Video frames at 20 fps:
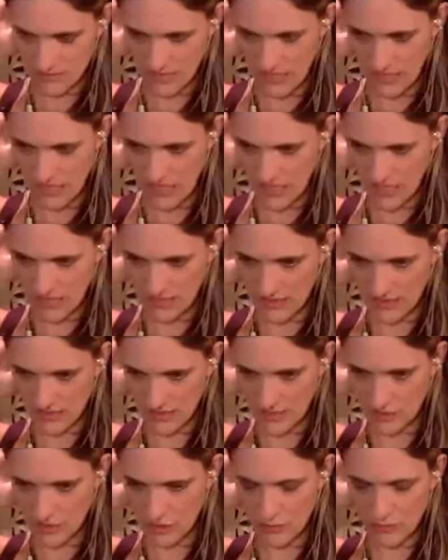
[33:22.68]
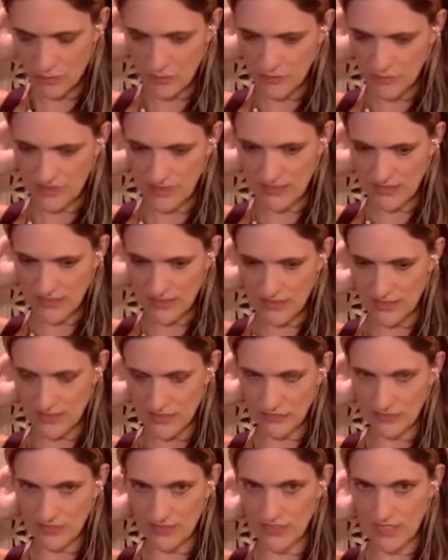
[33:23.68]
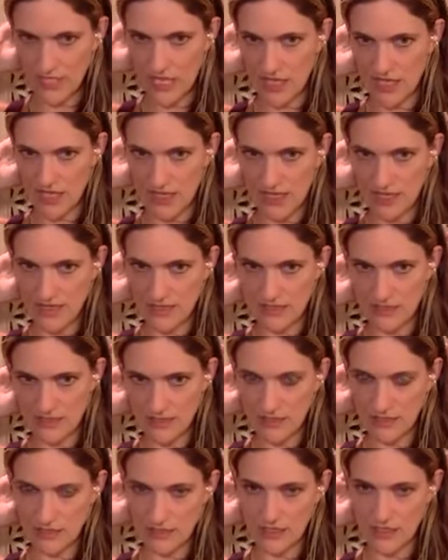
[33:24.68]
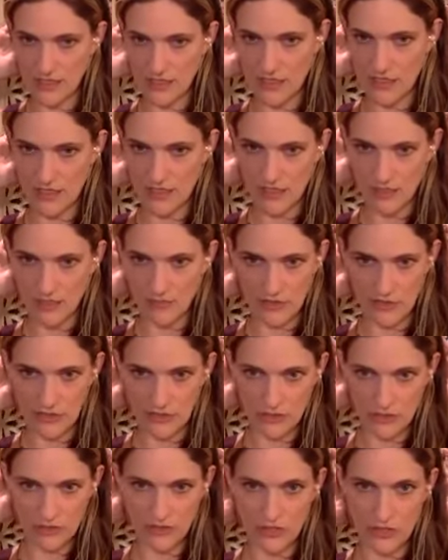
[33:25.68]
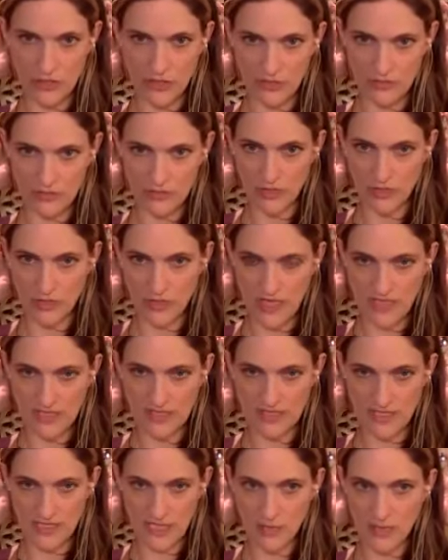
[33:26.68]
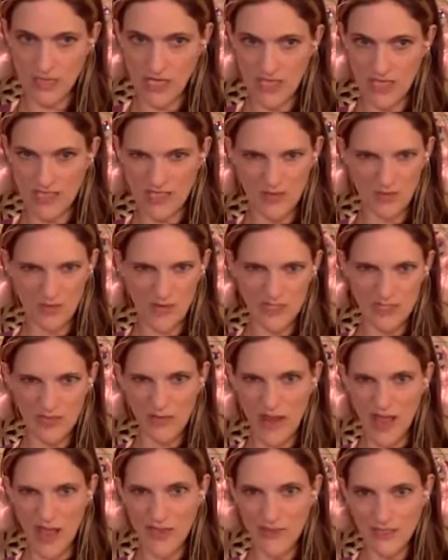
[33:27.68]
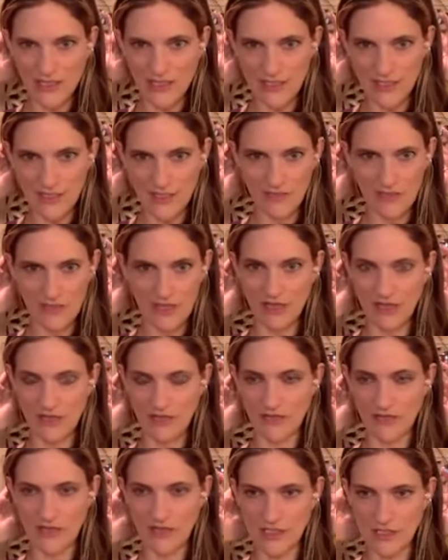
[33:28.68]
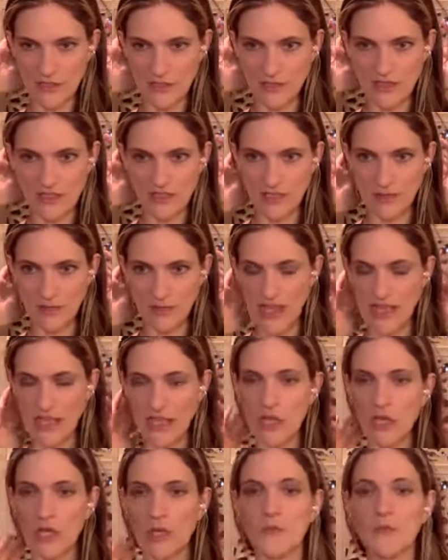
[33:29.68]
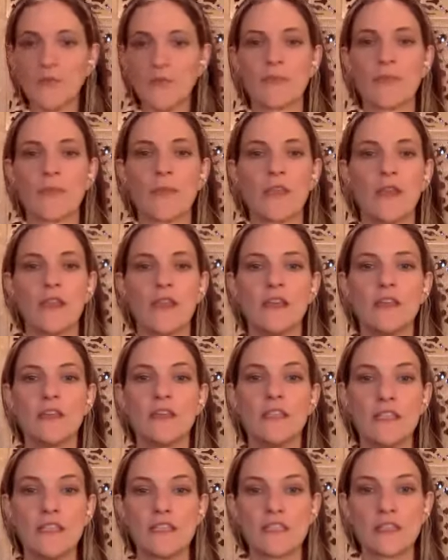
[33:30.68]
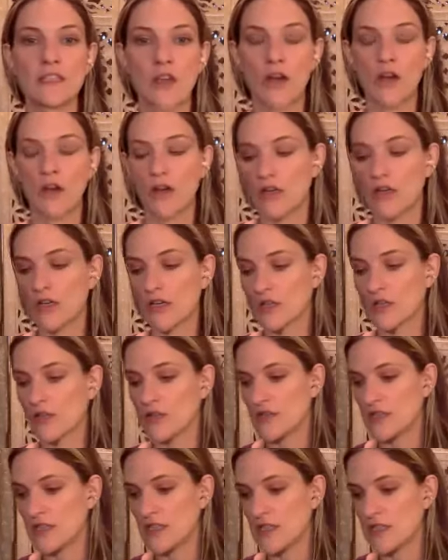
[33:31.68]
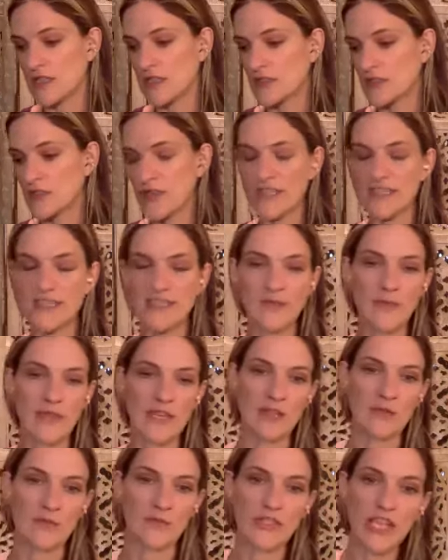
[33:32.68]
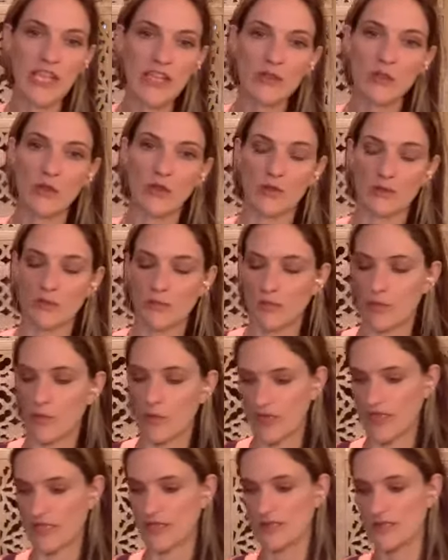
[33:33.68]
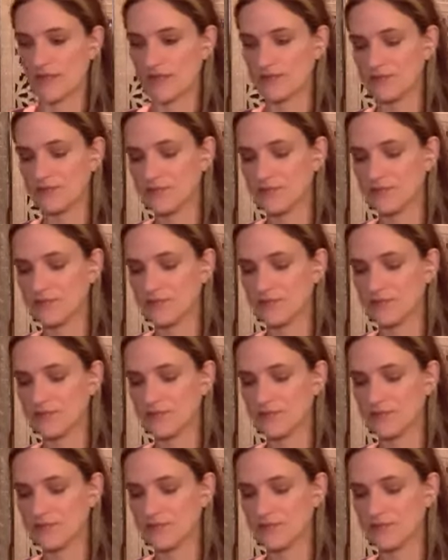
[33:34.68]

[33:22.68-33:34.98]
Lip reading: And the 2 points on the two sides, which, you can't see, but kind of just press around and see if anything feels interesting back here. These are the transmedium channel points.